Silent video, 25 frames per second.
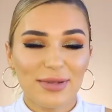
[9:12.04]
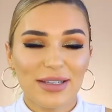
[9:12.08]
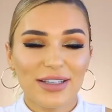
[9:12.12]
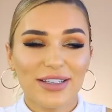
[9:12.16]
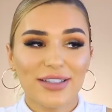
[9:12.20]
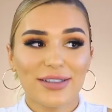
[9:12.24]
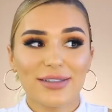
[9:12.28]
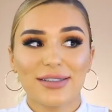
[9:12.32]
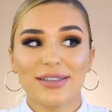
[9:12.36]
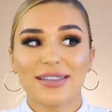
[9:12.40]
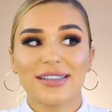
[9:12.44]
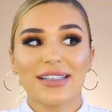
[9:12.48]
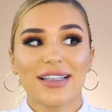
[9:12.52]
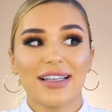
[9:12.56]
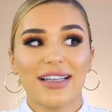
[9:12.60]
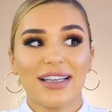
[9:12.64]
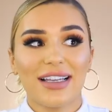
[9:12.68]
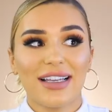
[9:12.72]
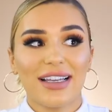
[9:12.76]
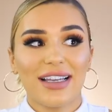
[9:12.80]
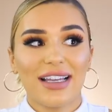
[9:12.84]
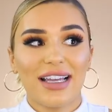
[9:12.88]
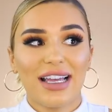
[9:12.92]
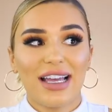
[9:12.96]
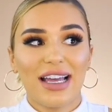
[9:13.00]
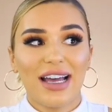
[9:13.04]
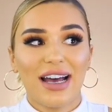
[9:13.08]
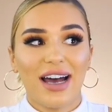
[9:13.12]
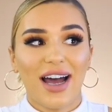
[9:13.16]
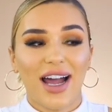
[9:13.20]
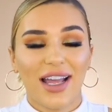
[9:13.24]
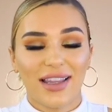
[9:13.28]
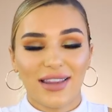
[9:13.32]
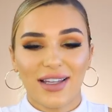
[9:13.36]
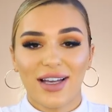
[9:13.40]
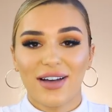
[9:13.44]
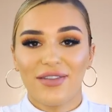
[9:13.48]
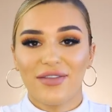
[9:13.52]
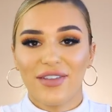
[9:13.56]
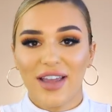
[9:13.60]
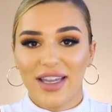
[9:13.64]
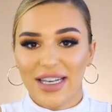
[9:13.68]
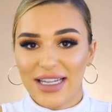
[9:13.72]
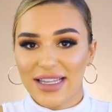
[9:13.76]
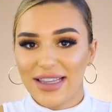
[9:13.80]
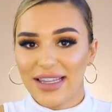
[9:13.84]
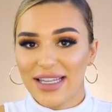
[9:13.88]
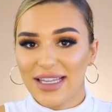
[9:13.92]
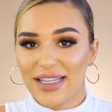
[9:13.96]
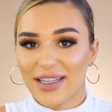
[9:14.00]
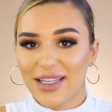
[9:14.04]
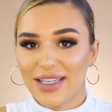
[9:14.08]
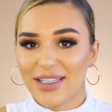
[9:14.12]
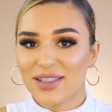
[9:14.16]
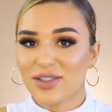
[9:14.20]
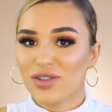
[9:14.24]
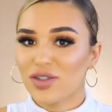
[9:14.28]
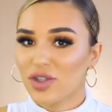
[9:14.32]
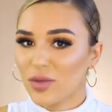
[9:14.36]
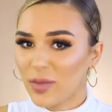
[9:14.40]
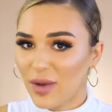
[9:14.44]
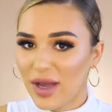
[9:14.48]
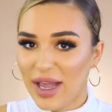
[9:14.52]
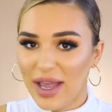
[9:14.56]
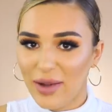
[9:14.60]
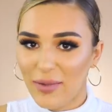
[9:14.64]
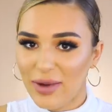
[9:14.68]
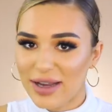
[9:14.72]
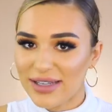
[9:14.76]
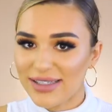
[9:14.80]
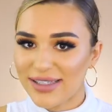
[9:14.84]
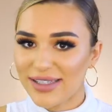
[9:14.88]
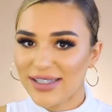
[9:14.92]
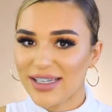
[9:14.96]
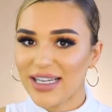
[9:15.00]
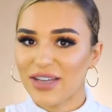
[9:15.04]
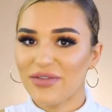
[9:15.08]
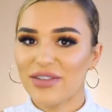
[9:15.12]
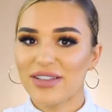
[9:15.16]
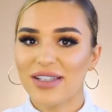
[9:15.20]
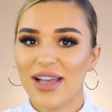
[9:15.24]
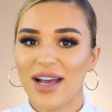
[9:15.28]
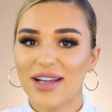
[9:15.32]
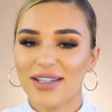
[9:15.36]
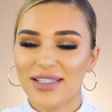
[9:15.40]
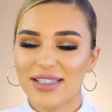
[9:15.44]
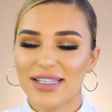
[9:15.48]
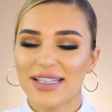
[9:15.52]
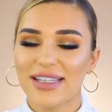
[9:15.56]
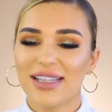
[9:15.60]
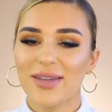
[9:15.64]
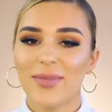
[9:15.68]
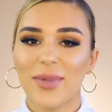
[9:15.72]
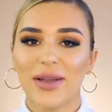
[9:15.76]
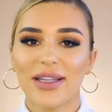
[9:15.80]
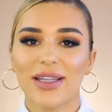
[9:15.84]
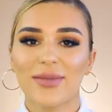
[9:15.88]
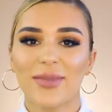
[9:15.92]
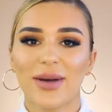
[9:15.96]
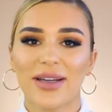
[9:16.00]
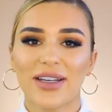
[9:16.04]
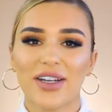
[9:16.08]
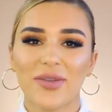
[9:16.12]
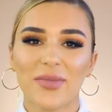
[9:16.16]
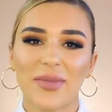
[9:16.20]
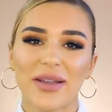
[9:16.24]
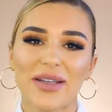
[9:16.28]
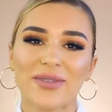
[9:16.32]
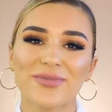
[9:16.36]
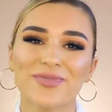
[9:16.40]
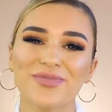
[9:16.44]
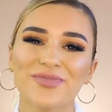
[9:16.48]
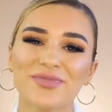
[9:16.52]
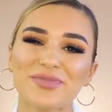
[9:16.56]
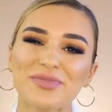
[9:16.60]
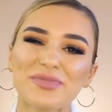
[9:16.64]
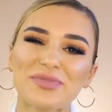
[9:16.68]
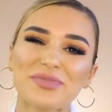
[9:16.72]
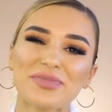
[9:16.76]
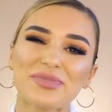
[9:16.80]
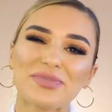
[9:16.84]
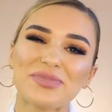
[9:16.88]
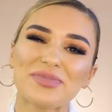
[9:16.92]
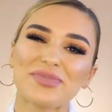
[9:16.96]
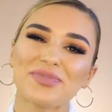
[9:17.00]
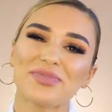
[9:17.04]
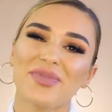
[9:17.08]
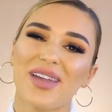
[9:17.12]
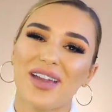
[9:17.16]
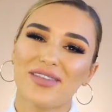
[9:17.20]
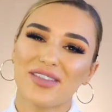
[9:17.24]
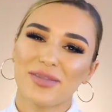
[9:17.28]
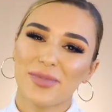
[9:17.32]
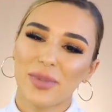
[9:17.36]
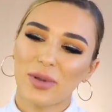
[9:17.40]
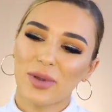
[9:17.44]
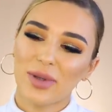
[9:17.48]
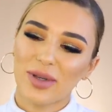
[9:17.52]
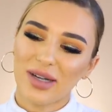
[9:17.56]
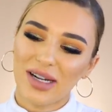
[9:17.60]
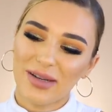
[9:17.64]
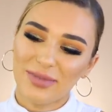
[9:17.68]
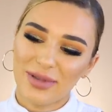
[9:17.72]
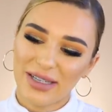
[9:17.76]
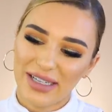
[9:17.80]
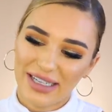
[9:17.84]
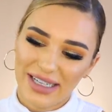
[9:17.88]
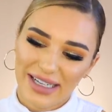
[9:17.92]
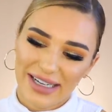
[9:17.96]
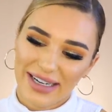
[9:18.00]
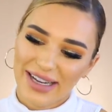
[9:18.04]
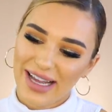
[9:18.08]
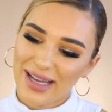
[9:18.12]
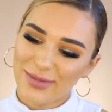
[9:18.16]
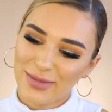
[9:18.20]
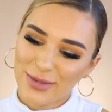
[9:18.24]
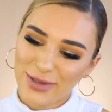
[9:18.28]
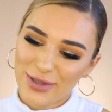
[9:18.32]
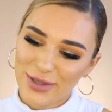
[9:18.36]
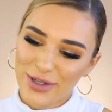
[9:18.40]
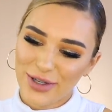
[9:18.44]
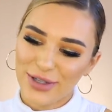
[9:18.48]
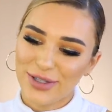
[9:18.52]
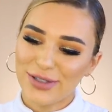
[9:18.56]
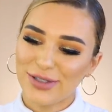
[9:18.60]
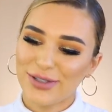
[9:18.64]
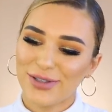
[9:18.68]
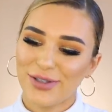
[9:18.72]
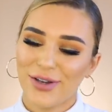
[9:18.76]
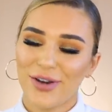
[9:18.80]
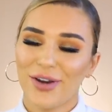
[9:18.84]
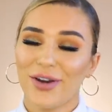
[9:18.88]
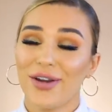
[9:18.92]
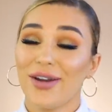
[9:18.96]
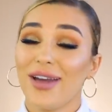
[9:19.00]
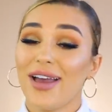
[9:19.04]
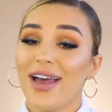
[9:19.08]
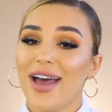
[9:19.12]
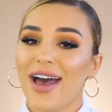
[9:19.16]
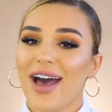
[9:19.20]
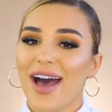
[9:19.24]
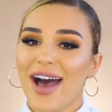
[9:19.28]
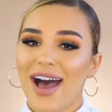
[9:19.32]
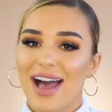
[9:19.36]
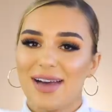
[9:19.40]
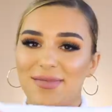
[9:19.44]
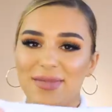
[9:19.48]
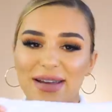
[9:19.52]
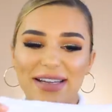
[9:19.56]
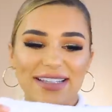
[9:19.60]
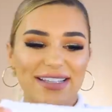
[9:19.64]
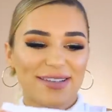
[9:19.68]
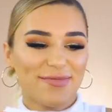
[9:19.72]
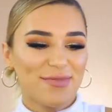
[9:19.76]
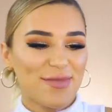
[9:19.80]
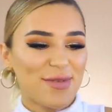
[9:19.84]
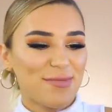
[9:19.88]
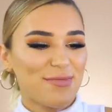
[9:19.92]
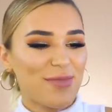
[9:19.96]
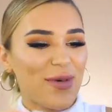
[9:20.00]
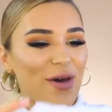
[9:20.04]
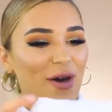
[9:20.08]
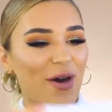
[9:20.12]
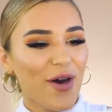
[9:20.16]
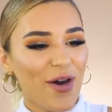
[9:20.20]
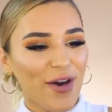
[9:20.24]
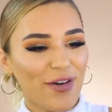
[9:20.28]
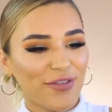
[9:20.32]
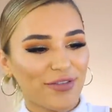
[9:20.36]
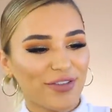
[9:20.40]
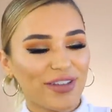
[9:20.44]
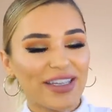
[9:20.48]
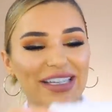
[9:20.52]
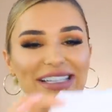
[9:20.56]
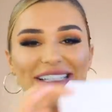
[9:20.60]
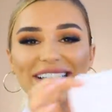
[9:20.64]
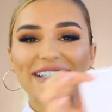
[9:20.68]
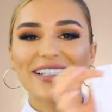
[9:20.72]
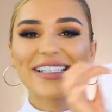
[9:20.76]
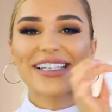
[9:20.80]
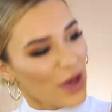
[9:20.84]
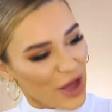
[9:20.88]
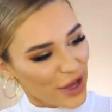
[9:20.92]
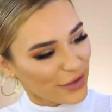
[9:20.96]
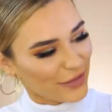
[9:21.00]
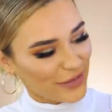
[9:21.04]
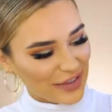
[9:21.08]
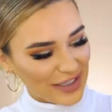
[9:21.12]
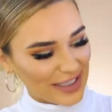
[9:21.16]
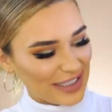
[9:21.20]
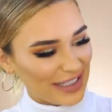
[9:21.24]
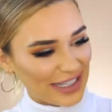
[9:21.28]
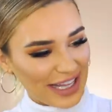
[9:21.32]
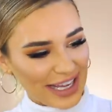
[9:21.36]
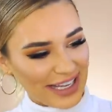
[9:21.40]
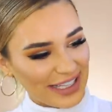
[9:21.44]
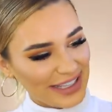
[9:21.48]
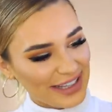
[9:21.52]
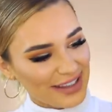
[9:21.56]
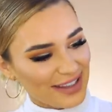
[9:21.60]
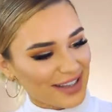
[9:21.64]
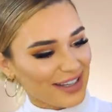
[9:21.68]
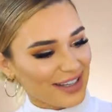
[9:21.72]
because I love anything like super high waisted. If it's underneath the belly button, I'm like, I have to pull it up and I get a camel toe. So I made them the perfect length.